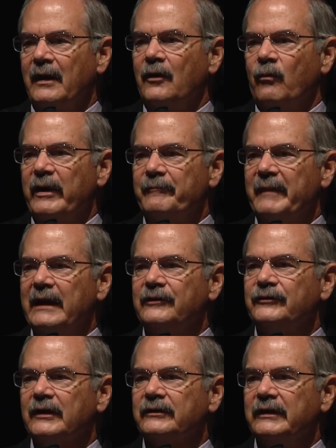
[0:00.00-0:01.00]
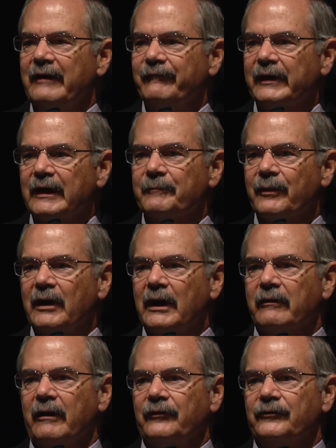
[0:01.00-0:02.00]
We've made significant
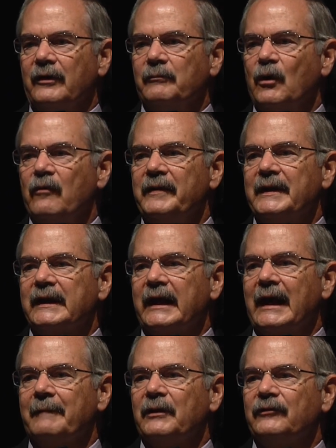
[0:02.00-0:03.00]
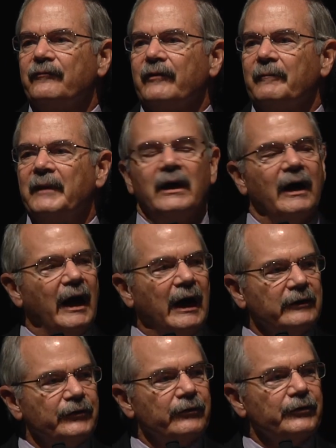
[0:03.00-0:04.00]
progress in moving the campus from
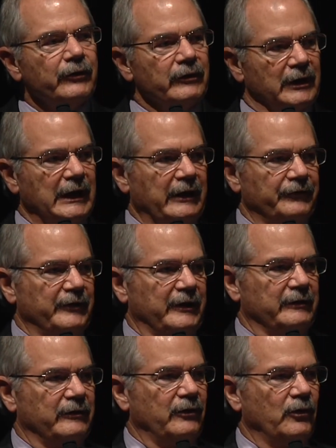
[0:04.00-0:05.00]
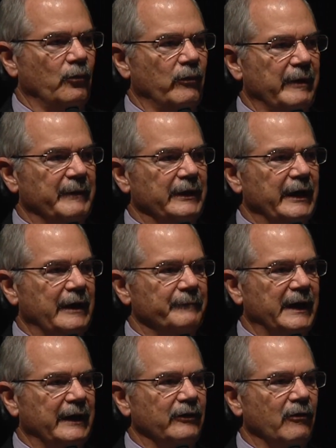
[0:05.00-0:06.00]
underutilizing women and
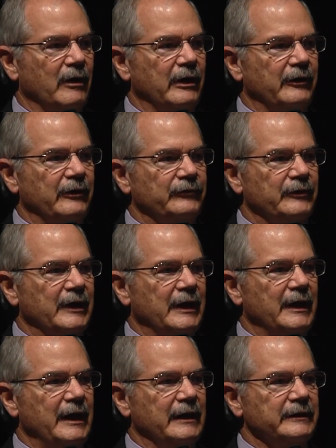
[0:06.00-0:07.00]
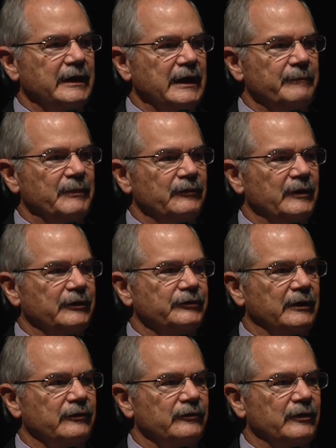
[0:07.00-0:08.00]
minorities in key
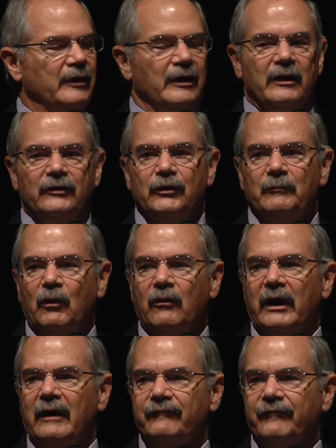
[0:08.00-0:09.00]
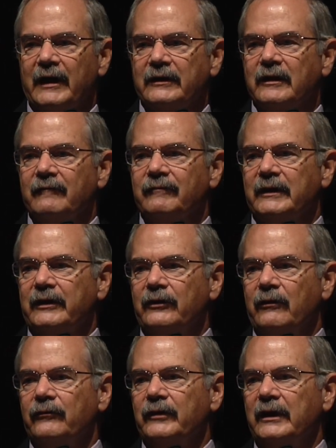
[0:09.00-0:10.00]
positions to more effectively
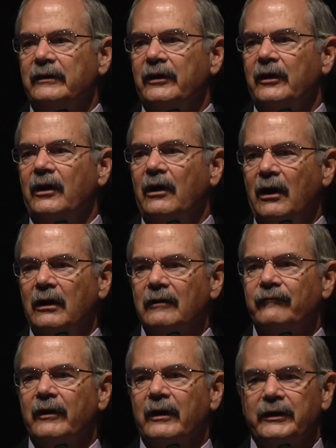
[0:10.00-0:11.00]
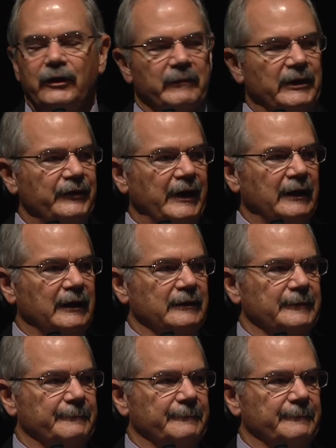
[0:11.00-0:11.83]
using all of our human talent.